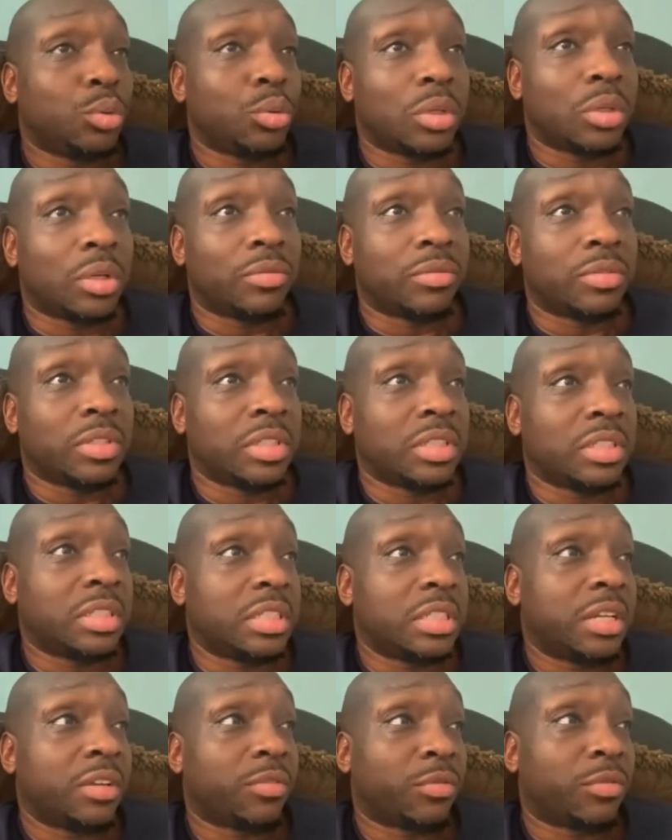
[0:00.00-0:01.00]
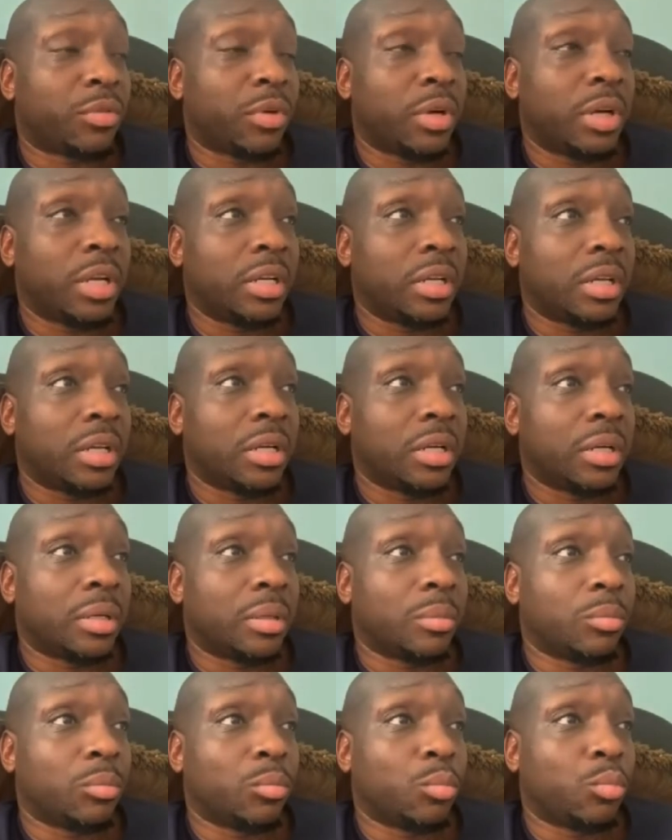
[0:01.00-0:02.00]
of just different
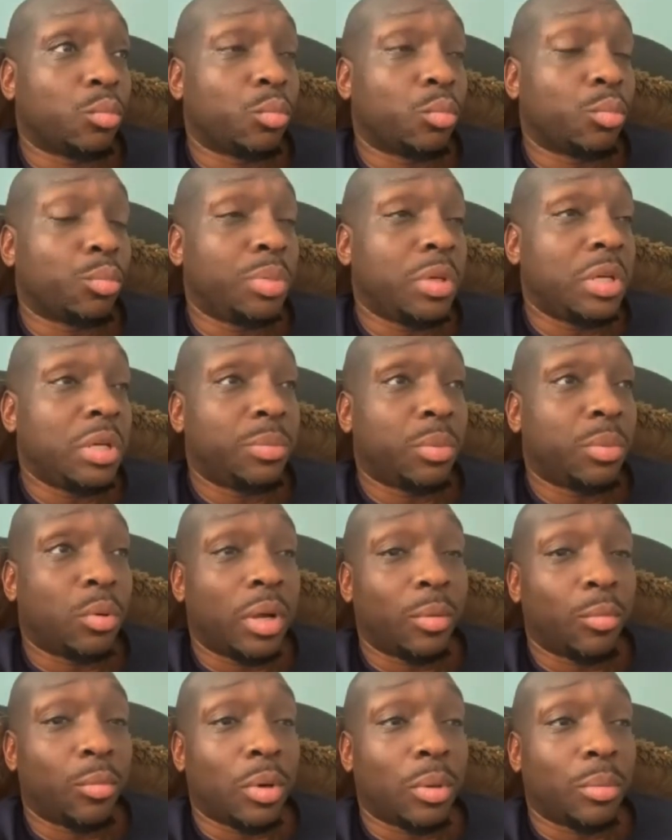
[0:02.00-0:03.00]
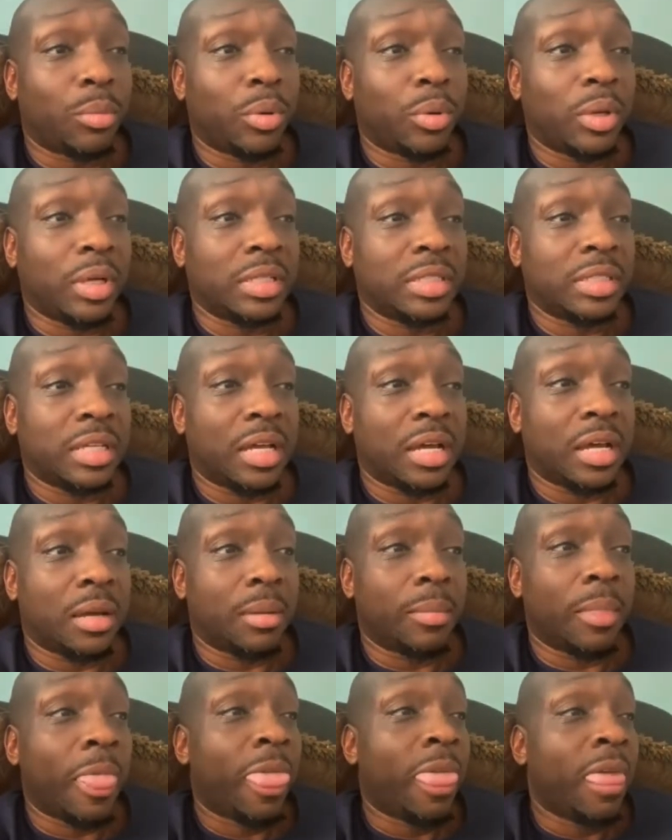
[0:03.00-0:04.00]
people at one point in
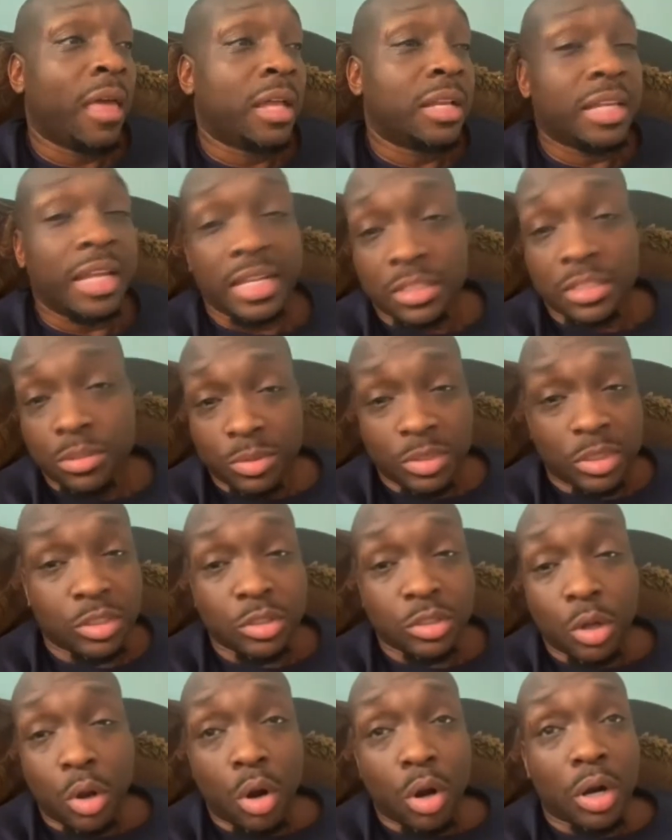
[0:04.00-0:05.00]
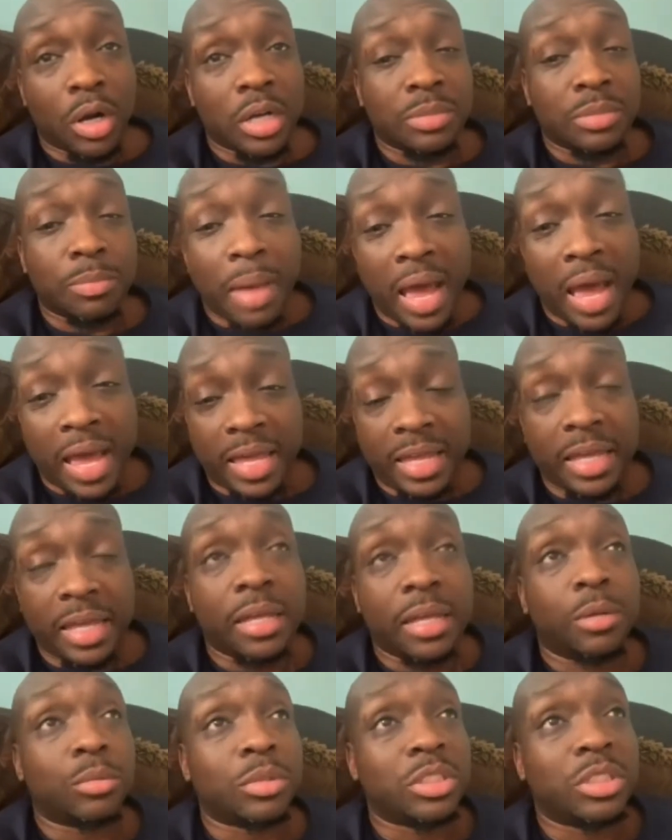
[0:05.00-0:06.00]
time. Dancing with the Stars,
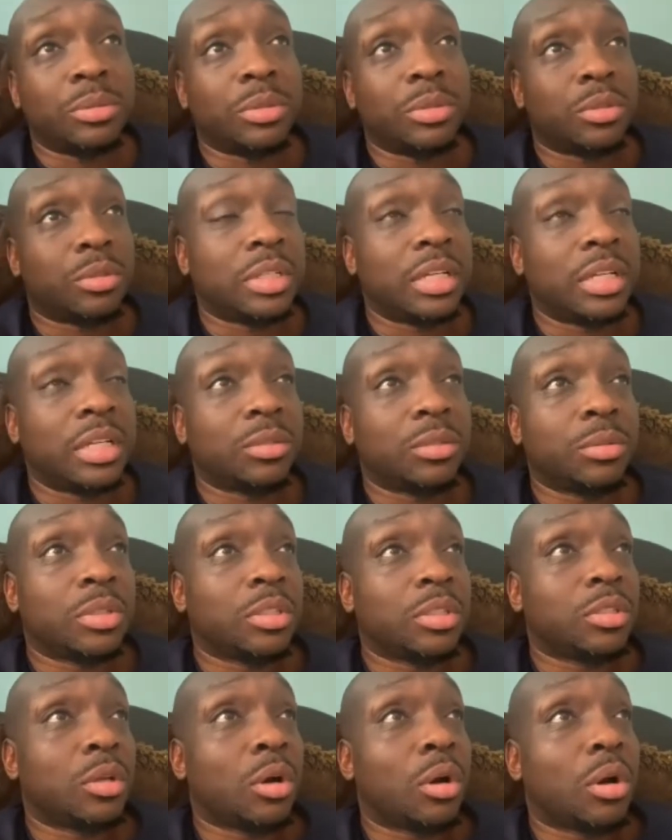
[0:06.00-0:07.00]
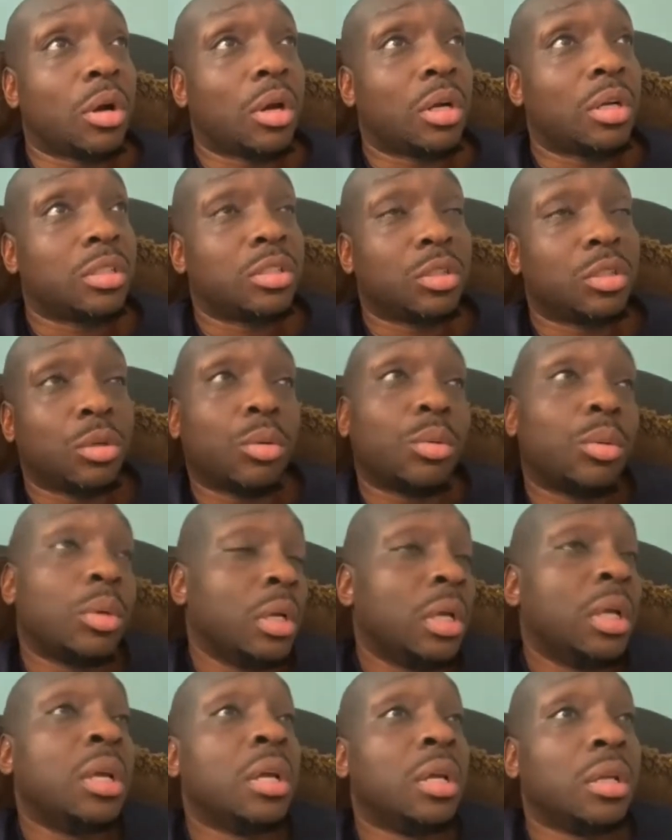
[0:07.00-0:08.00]
Maya, when she was on Dancing with the Stars. So,
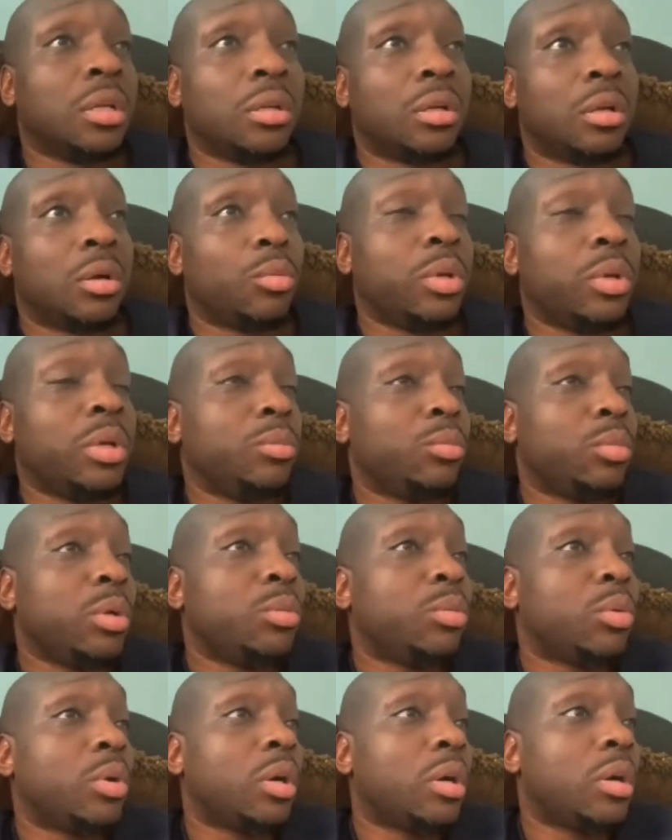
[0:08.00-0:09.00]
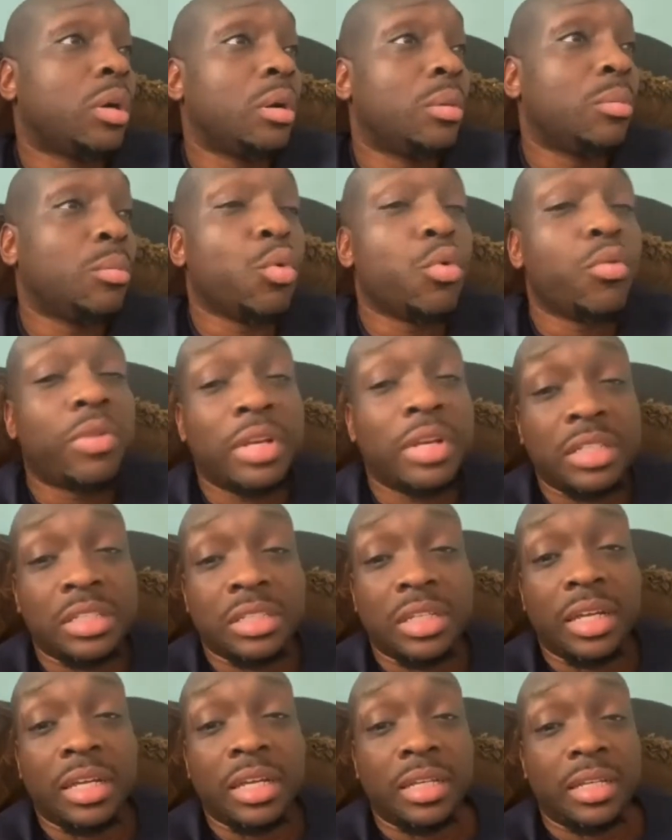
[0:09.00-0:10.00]
we were moving and
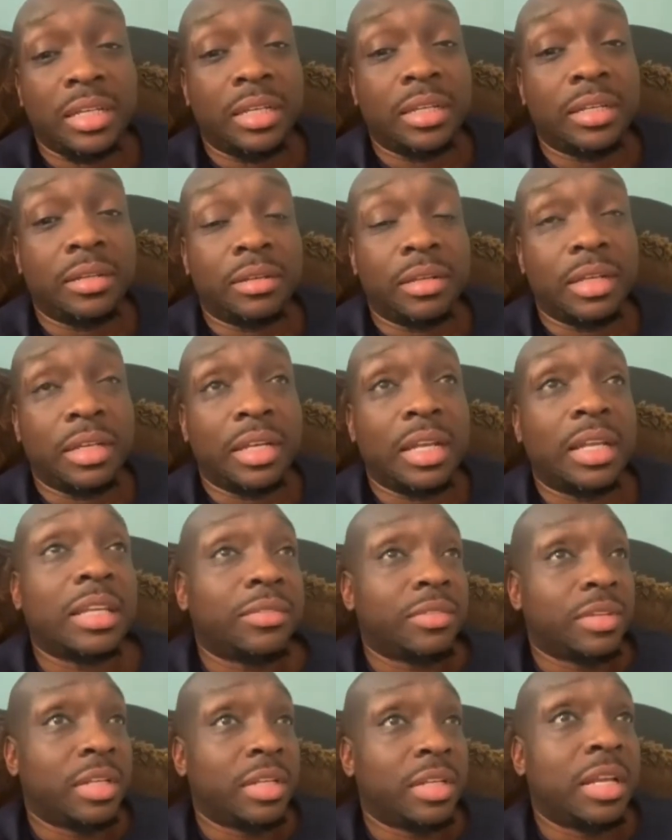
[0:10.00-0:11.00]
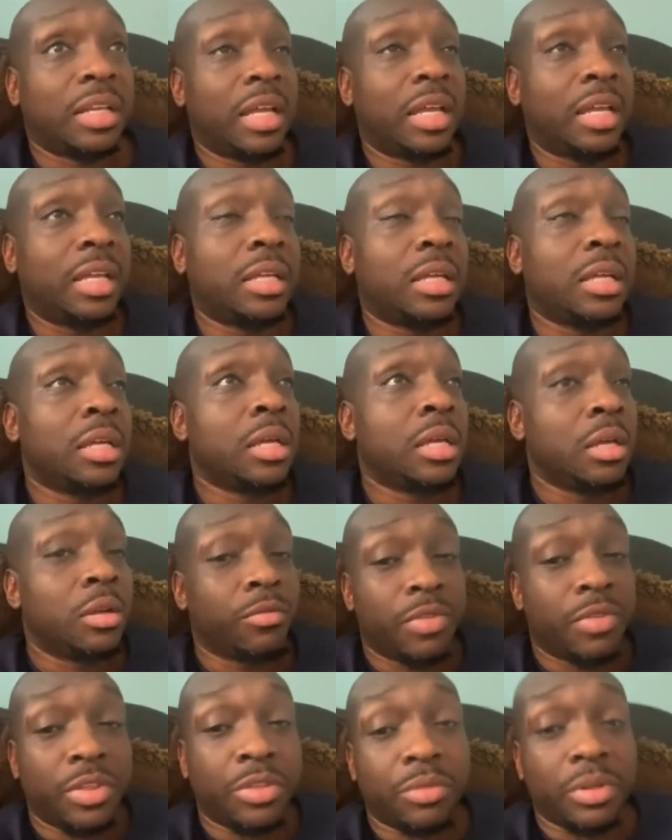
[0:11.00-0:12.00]
shaking, and I lived in LA
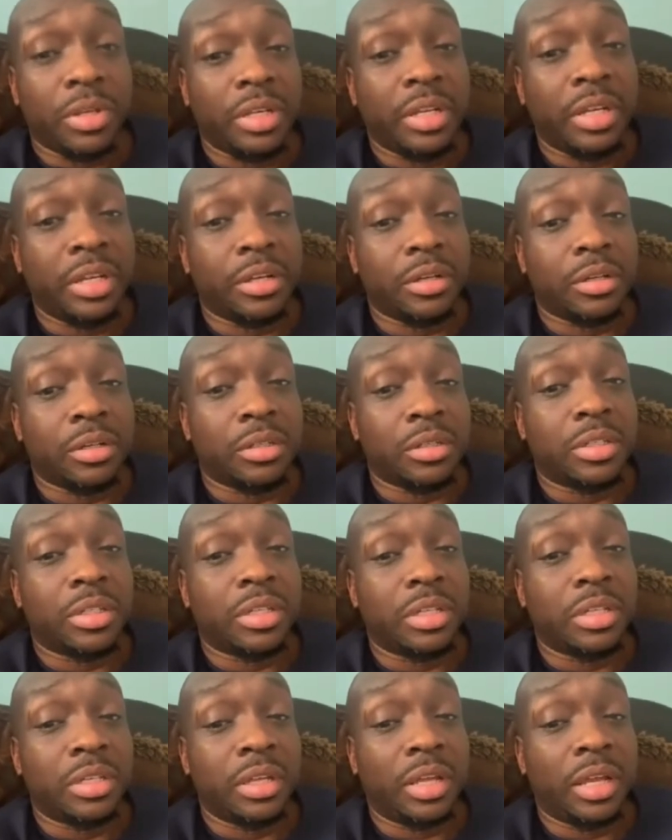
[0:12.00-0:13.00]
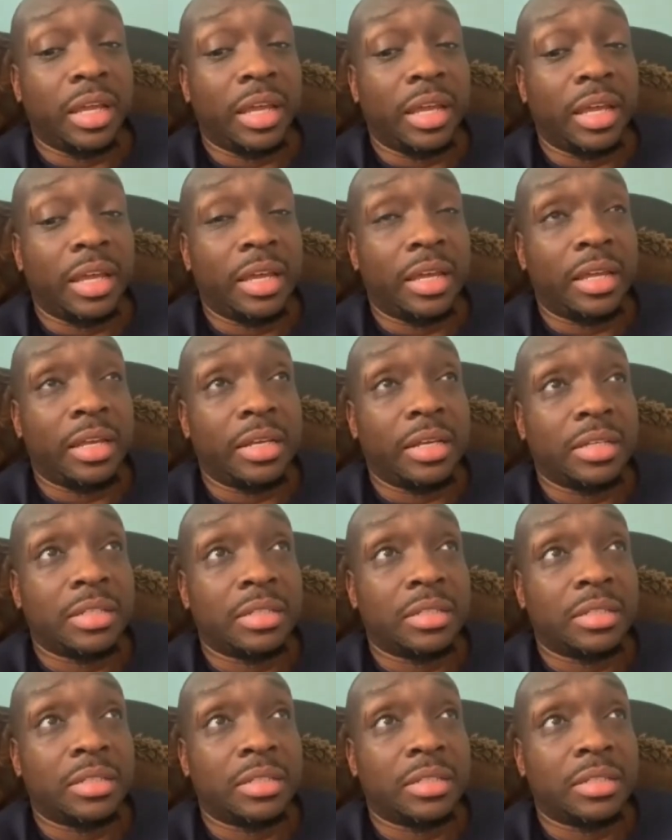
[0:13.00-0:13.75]
for 3 years, and